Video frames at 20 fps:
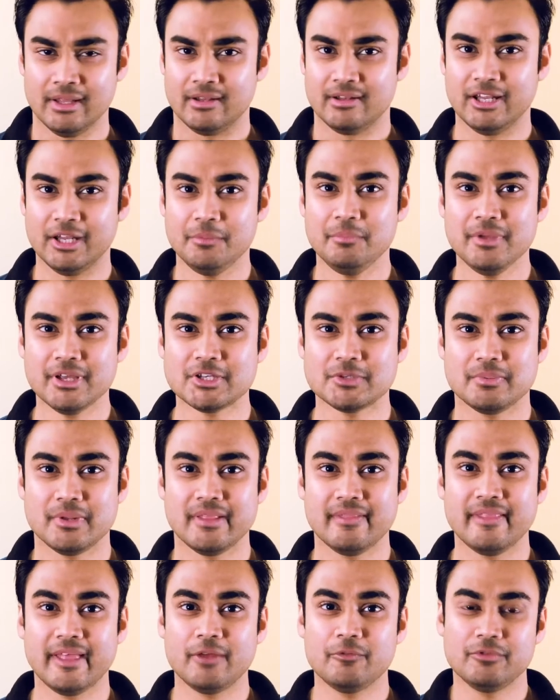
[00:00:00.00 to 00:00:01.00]
Let me
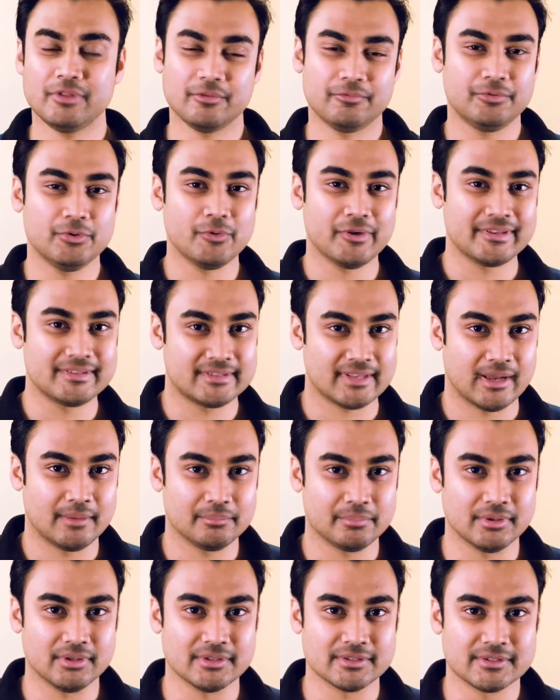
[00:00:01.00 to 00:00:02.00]
explain that with a few
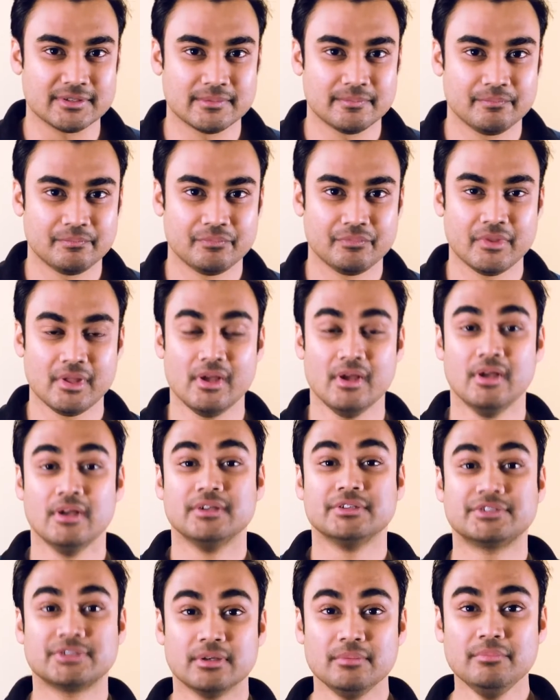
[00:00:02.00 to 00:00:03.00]
examples.
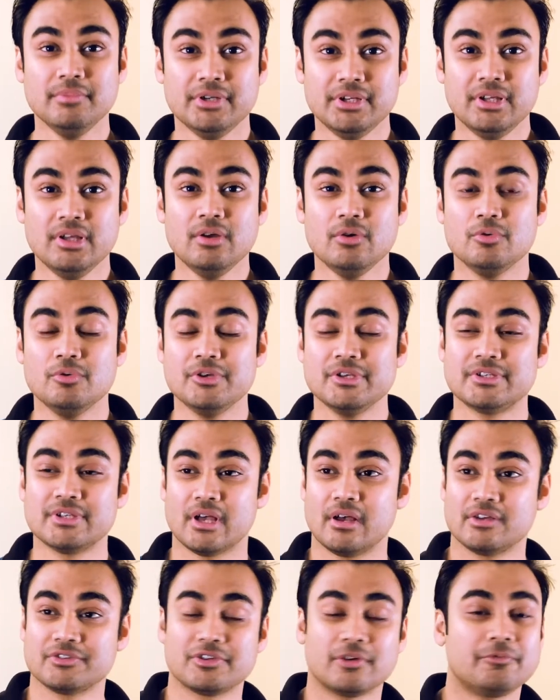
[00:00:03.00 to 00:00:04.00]
Somebody who is
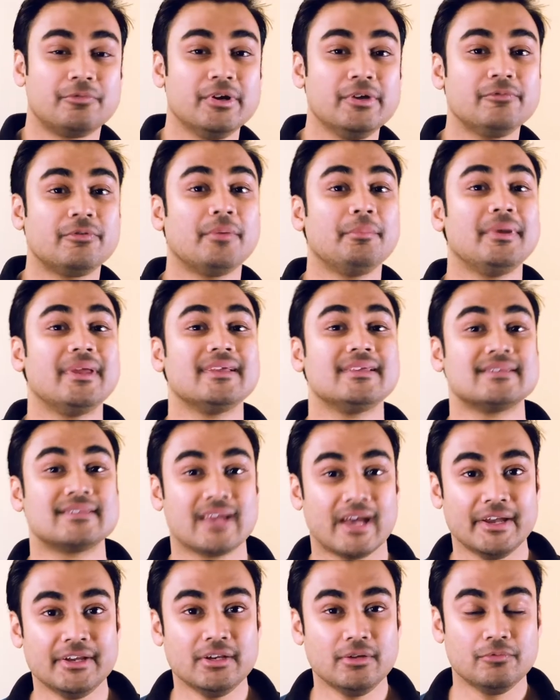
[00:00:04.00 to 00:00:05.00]
suffering from
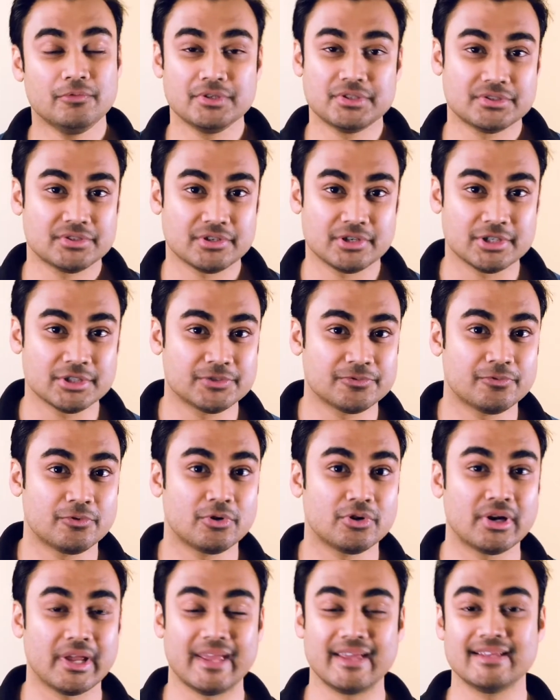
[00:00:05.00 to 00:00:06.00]
anxiety would search
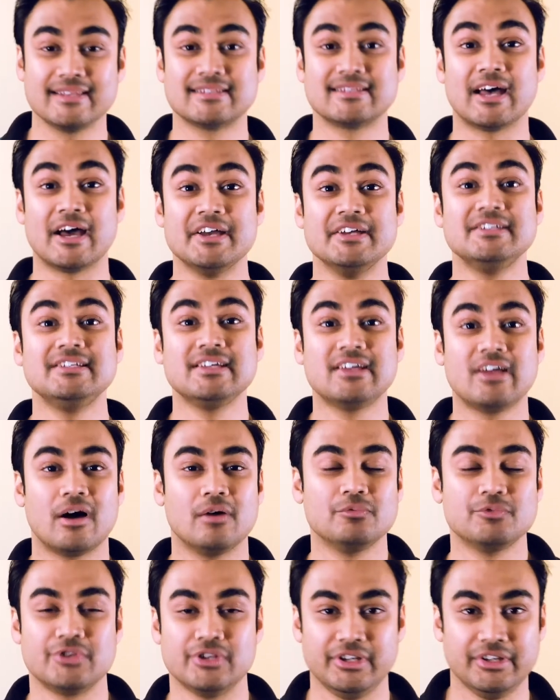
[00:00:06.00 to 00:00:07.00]
for anxiety
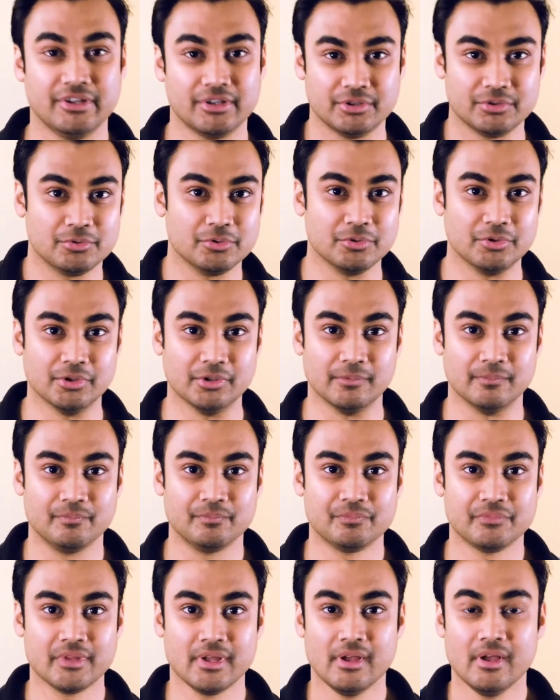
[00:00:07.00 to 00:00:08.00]
counseling on Google.
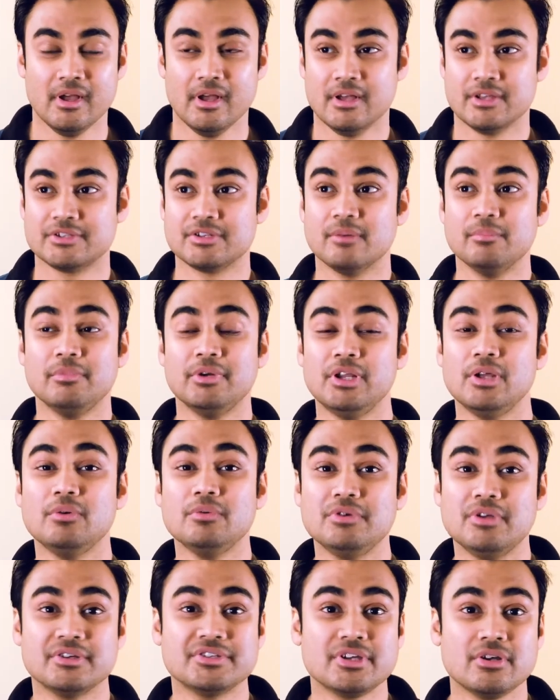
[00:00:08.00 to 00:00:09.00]
Somebody
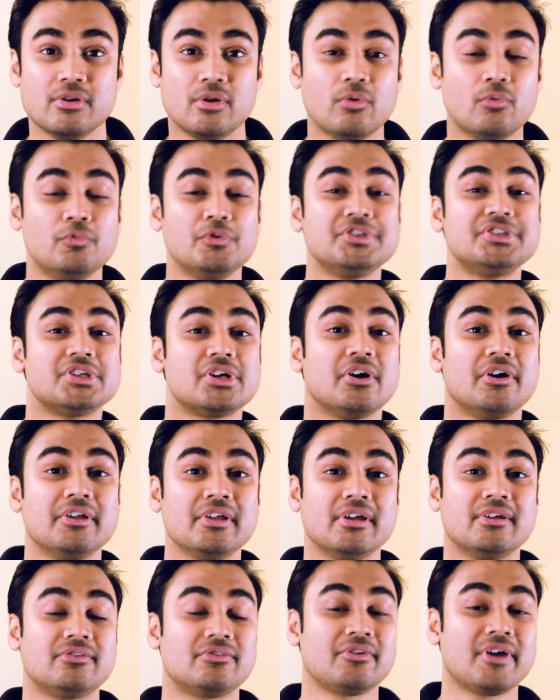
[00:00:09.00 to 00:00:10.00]
who doesn't know which
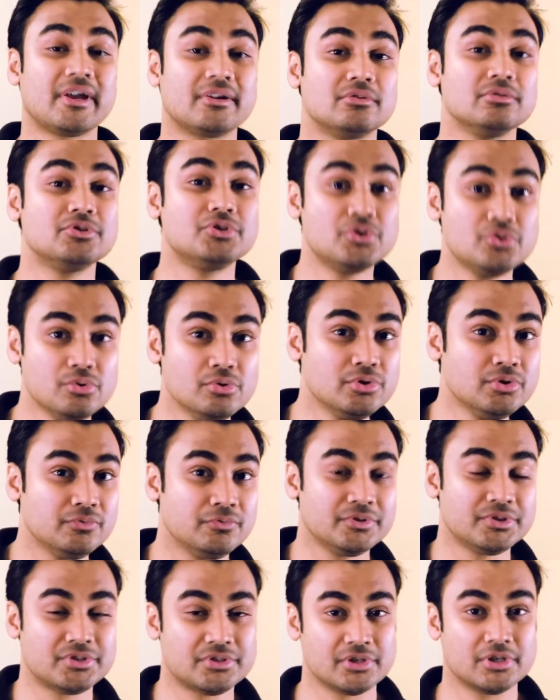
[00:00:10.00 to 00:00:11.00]
career track to choose
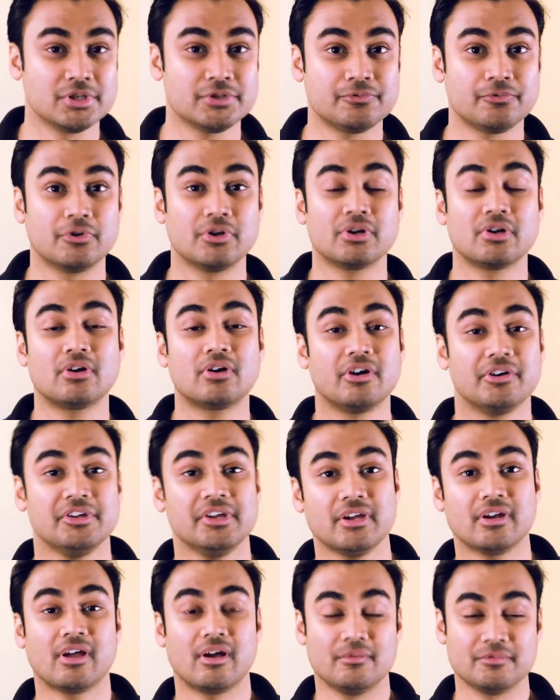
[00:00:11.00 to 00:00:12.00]
would search for
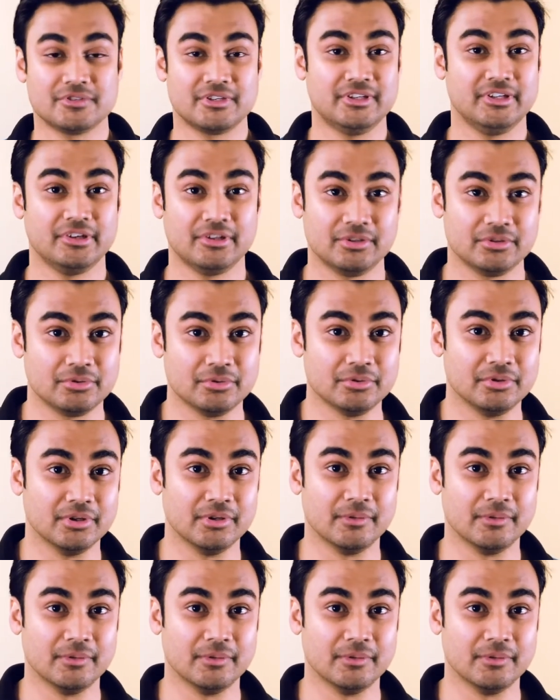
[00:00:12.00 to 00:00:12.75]
career counseling on Google.